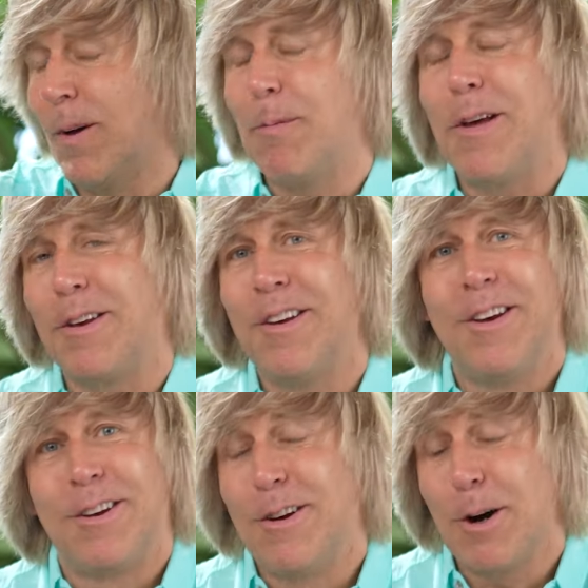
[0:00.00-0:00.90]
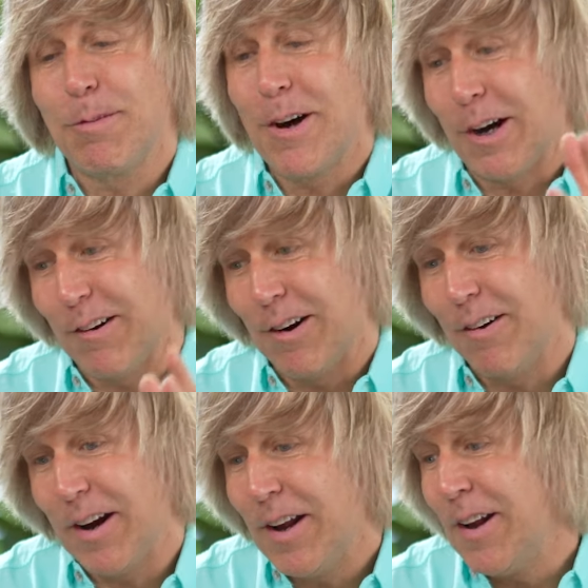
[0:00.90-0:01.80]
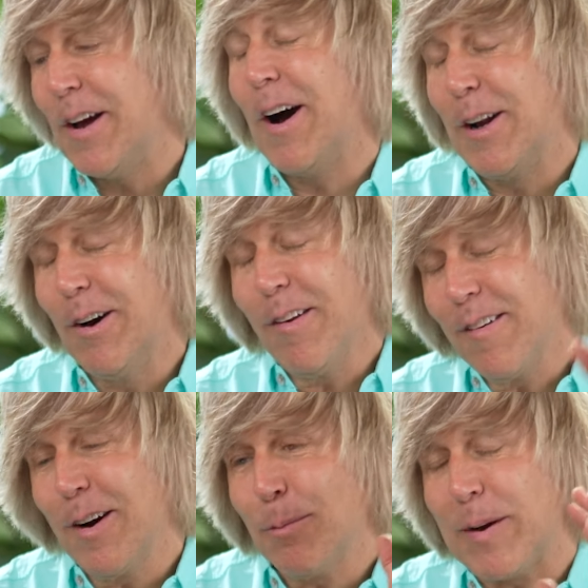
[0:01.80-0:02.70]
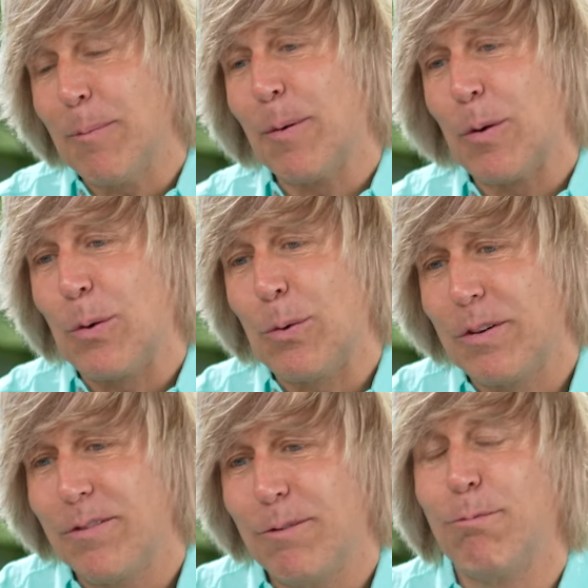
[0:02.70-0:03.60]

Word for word: I mean, you know what I'm talking about, right? Now, I know there are people who